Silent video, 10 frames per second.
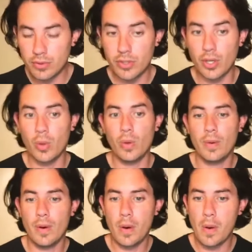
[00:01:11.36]

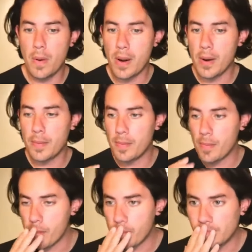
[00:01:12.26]
so,
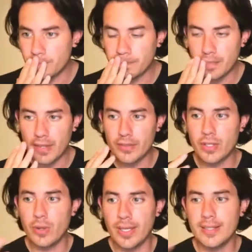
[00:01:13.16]
um,
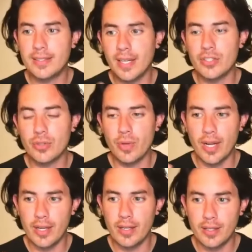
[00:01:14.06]
so in such a
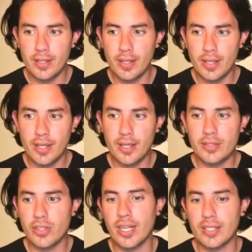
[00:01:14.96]
way, it
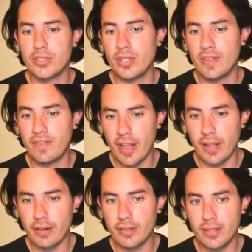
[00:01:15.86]
is connected to the
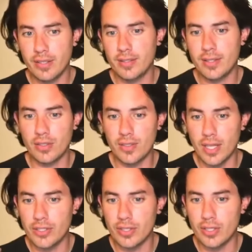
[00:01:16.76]
fire. It's a
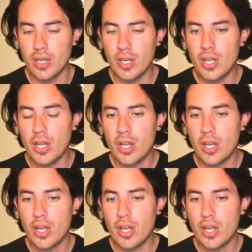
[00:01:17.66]
constellation.